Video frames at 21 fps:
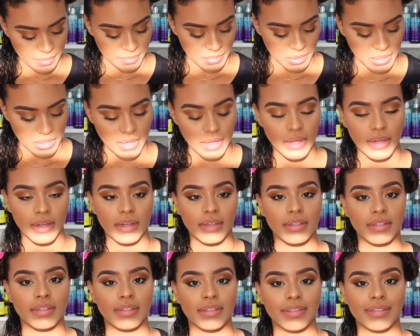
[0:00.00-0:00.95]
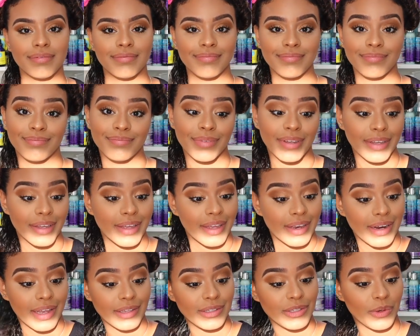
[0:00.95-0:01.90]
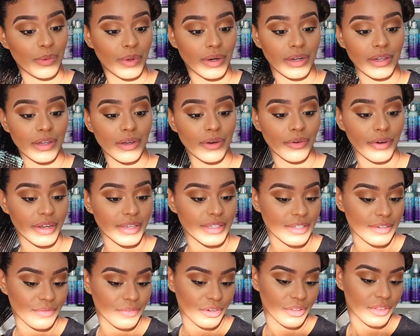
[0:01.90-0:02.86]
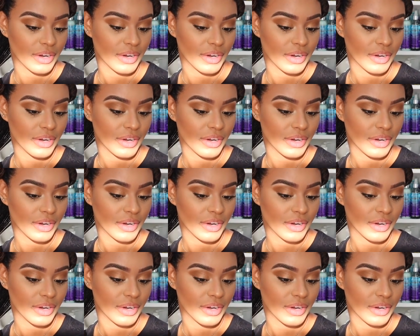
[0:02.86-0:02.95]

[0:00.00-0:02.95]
because again, I don't want to look crazy for